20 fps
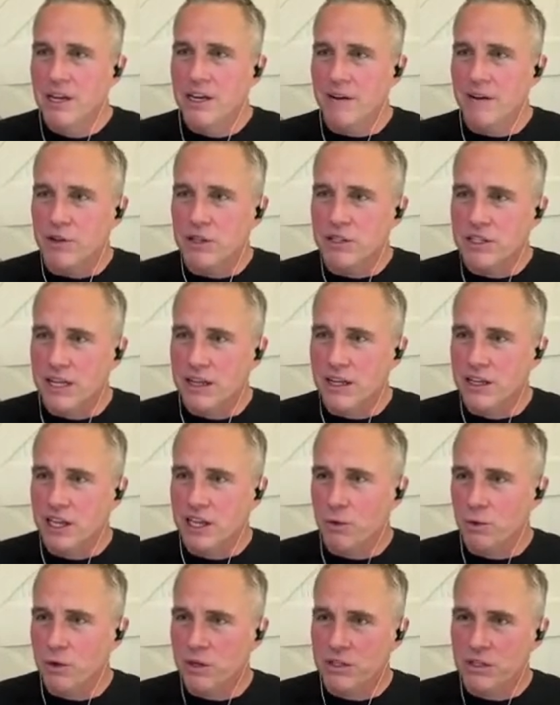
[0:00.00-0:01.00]
Never said that
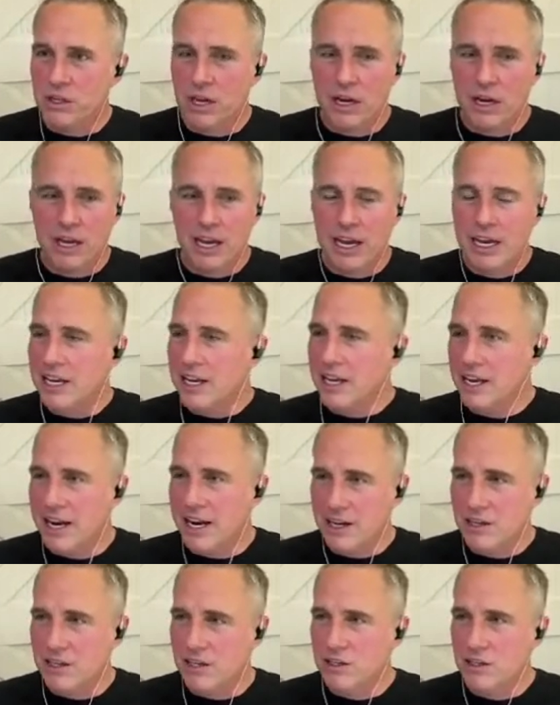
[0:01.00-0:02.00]
there was uh, any
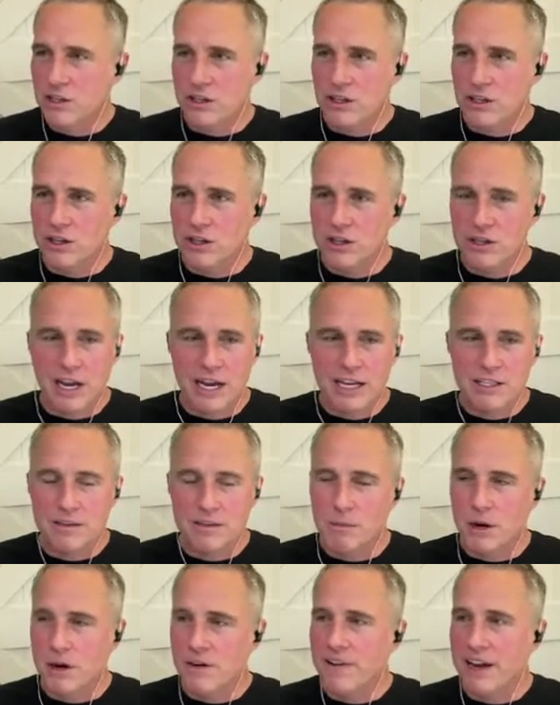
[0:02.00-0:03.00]
connection to Knights
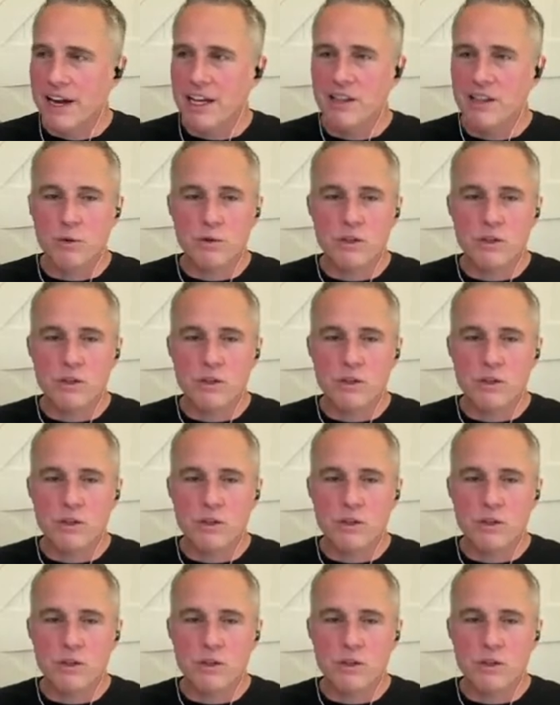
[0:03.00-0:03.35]
of Mary Phagan.